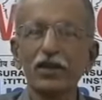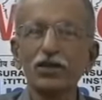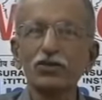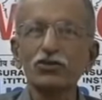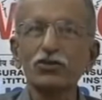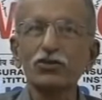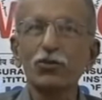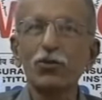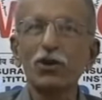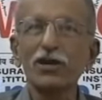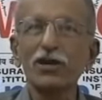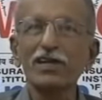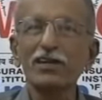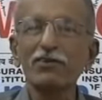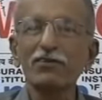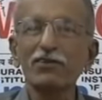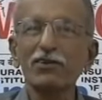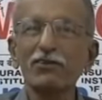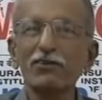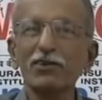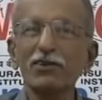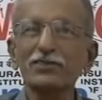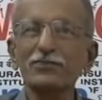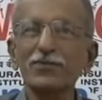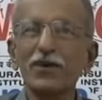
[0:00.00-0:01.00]
So
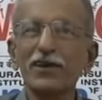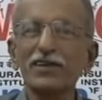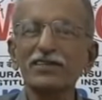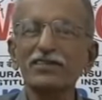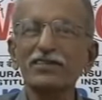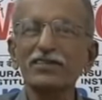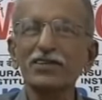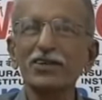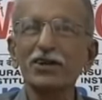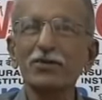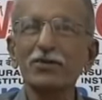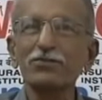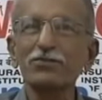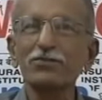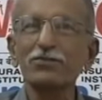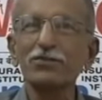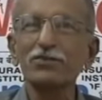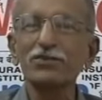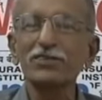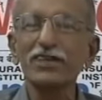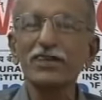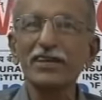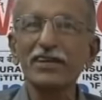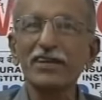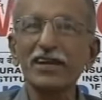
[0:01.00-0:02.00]
whatever was function of
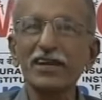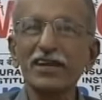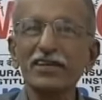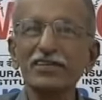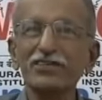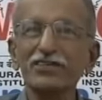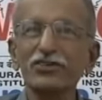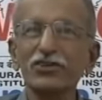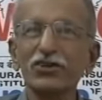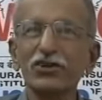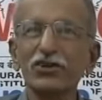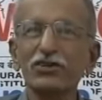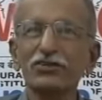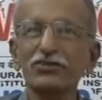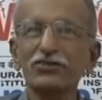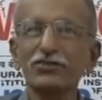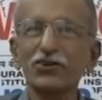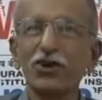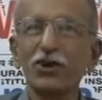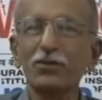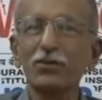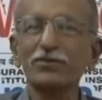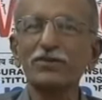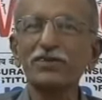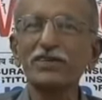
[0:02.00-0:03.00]
general insurance
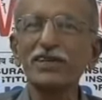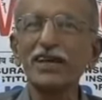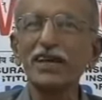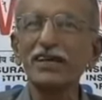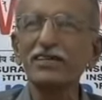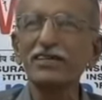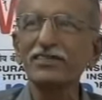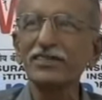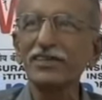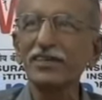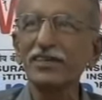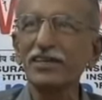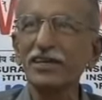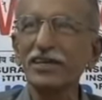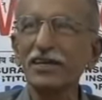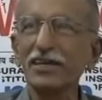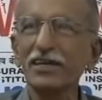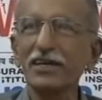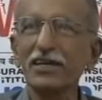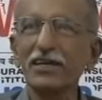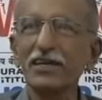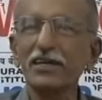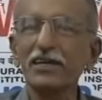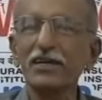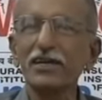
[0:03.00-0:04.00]
of GIC,
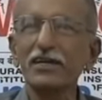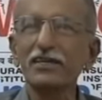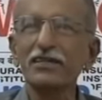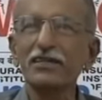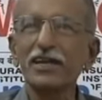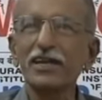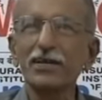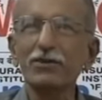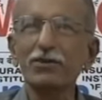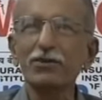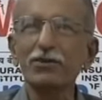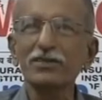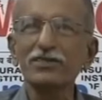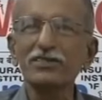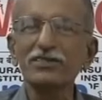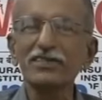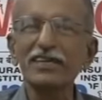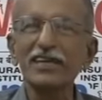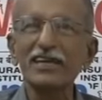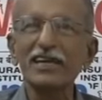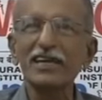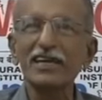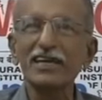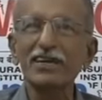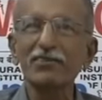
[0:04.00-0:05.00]
that was
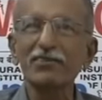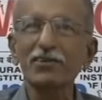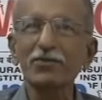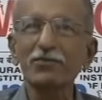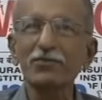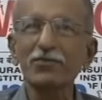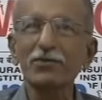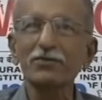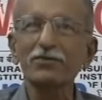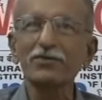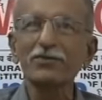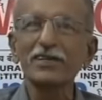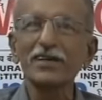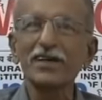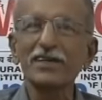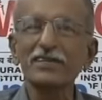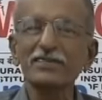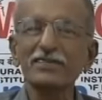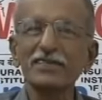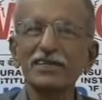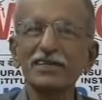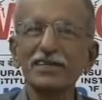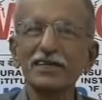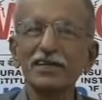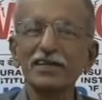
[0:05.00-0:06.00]
taken away from
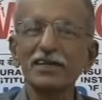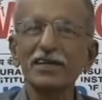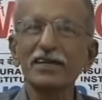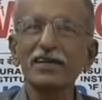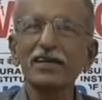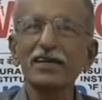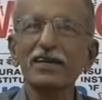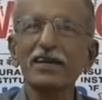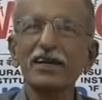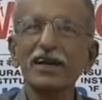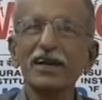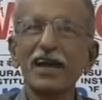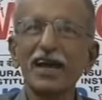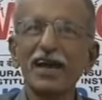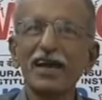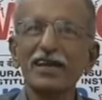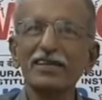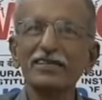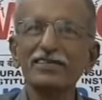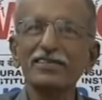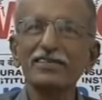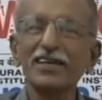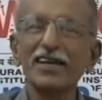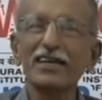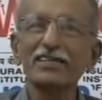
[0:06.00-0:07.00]
GIC,
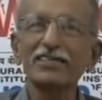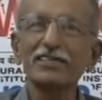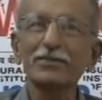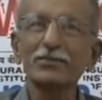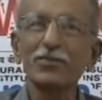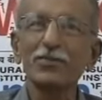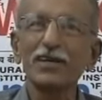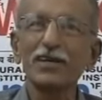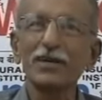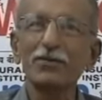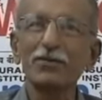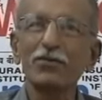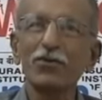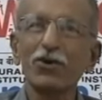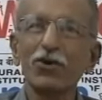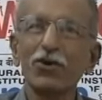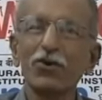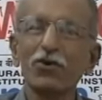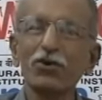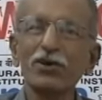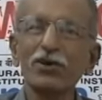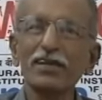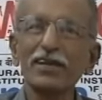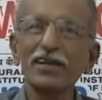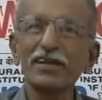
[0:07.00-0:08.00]
and GIC became
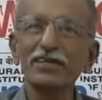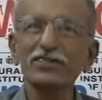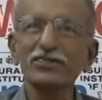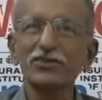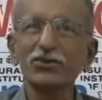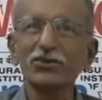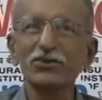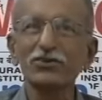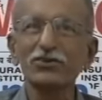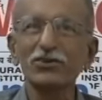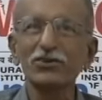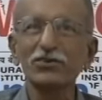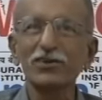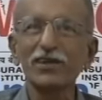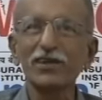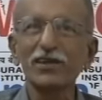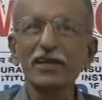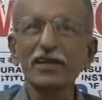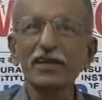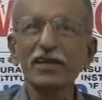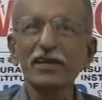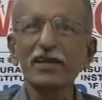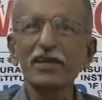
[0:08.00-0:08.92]
only exclusively